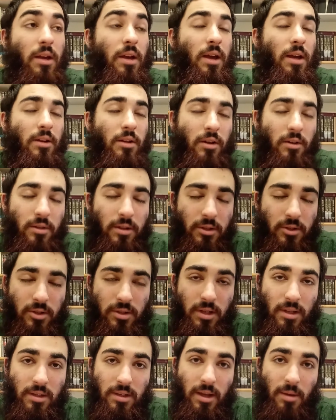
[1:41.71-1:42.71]
And not only just
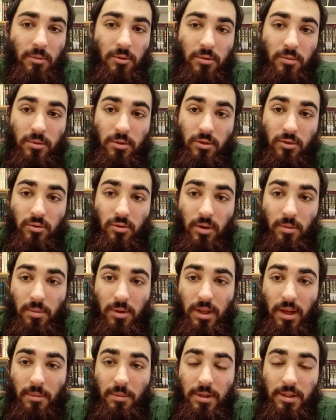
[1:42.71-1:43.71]
that the temples were destroyed, but
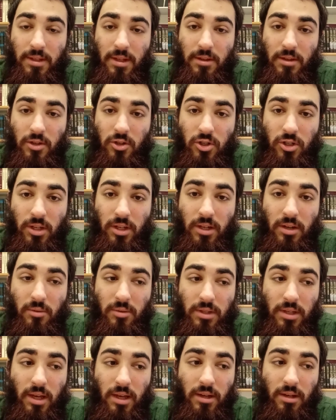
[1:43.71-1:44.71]
that means that the Shekhinah
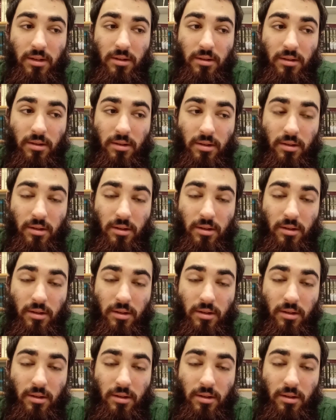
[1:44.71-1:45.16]
was hidden.